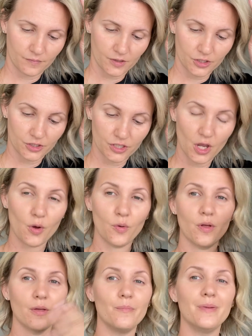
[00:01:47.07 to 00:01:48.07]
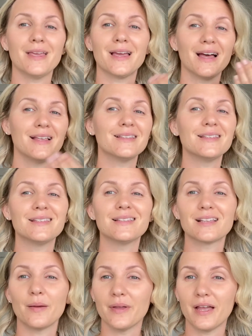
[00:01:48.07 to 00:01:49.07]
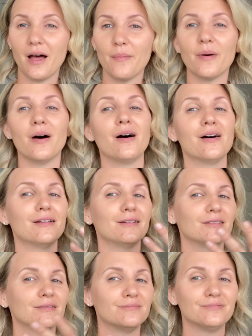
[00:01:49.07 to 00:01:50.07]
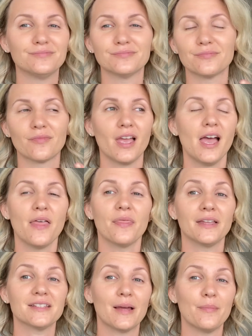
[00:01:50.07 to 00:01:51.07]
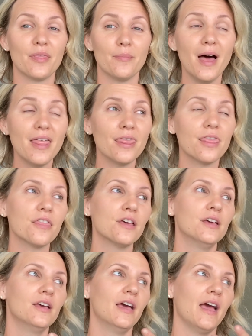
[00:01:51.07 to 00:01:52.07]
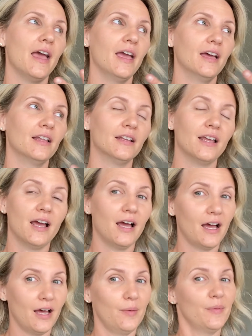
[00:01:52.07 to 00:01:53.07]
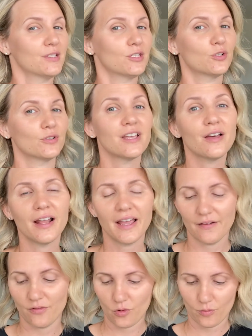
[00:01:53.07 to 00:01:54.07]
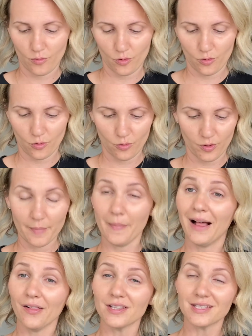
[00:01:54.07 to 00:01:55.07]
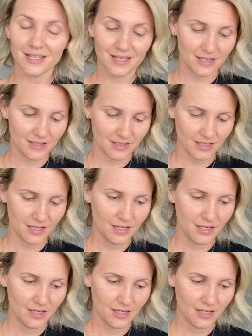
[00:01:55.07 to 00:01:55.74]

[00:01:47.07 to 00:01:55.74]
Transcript: So because this is coming up on that time of the month, and as it turns out, I have hormonal imbalances,